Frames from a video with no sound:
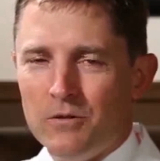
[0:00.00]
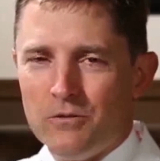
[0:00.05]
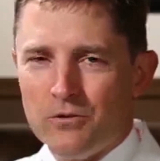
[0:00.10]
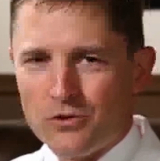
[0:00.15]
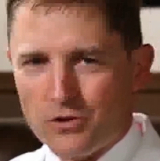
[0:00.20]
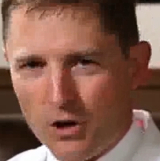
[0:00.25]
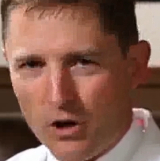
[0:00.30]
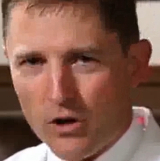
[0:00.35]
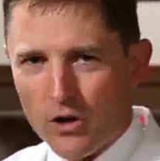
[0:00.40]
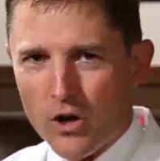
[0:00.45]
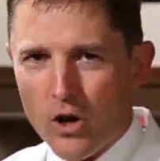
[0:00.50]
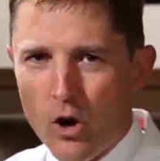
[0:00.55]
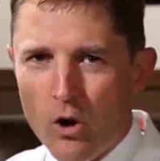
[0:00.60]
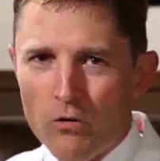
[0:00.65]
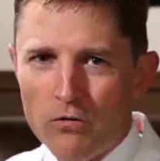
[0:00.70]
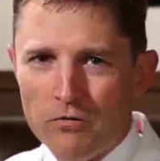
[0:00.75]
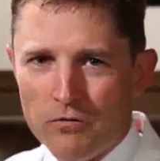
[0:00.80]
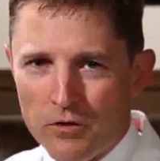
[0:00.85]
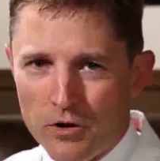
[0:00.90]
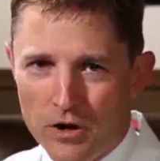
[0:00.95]

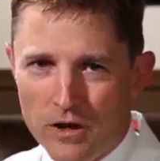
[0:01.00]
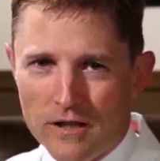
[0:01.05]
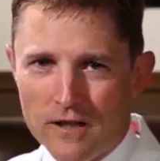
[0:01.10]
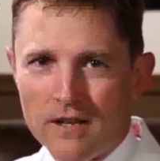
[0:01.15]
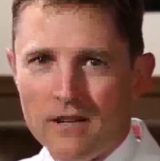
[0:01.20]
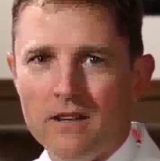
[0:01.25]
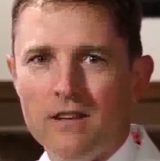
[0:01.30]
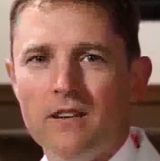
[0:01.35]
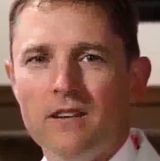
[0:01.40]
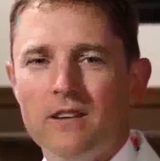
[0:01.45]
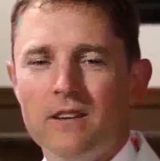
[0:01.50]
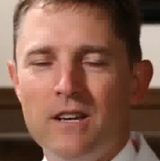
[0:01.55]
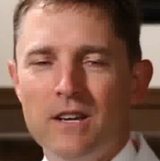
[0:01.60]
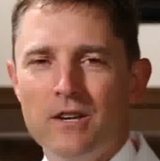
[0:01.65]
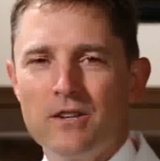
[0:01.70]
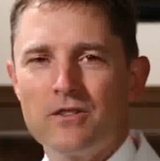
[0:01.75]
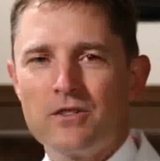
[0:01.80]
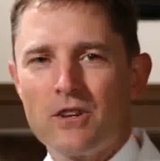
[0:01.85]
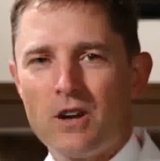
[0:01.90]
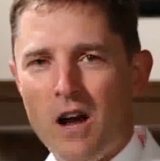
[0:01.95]
Charcot foot is